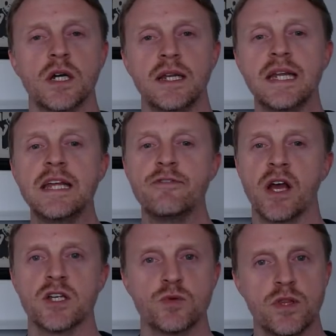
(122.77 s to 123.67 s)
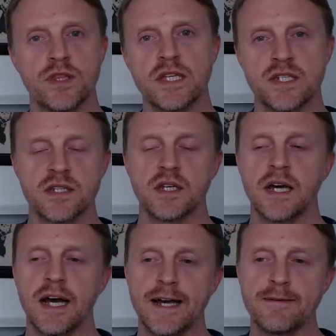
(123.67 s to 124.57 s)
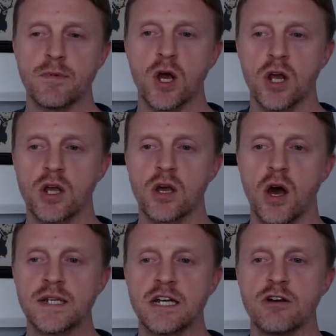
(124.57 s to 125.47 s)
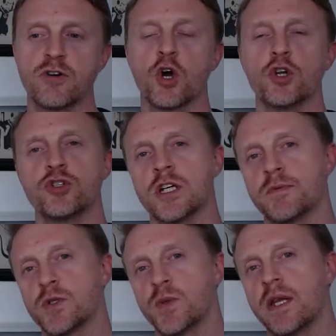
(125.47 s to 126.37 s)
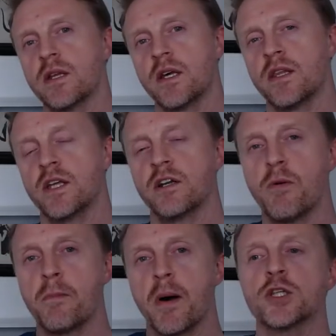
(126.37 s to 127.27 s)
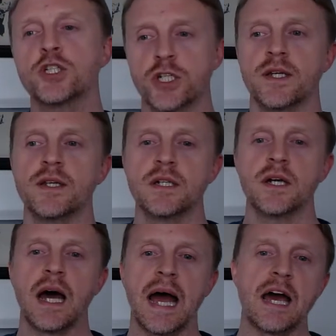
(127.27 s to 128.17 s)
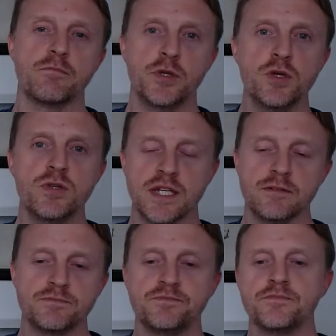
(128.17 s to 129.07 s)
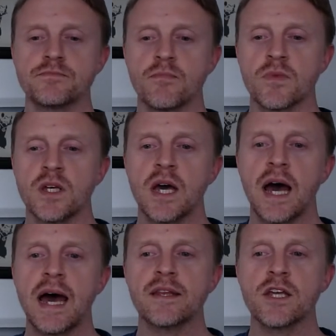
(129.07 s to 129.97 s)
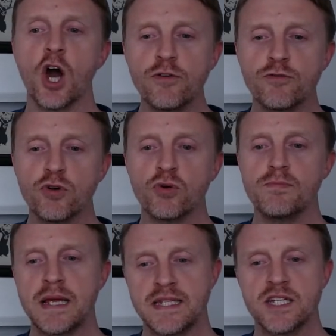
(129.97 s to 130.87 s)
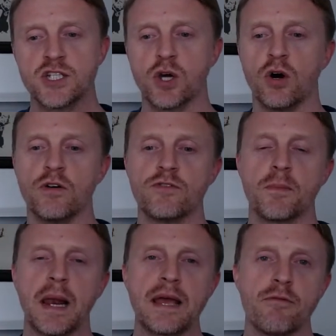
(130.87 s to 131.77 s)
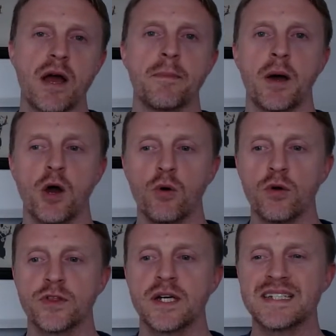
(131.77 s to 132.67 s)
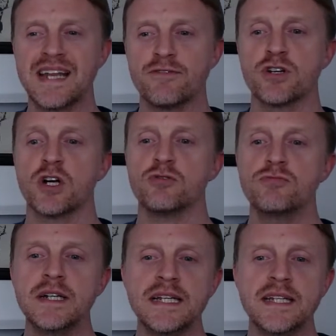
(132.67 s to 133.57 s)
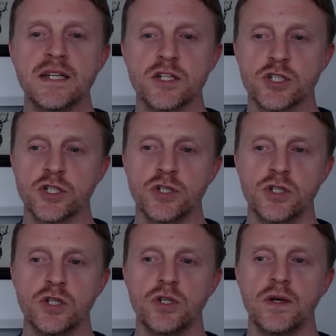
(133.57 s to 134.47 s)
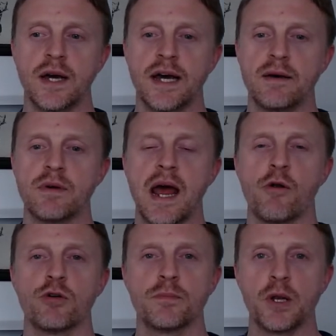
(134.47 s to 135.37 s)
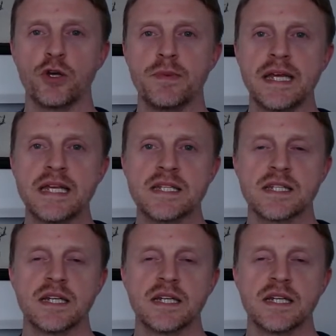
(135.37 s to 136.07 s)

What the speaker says: leaving us with this idea of a contrast between that of repulsion and beauty. And the overall message of the playwright, poet, author is left really to Harold Bloom in his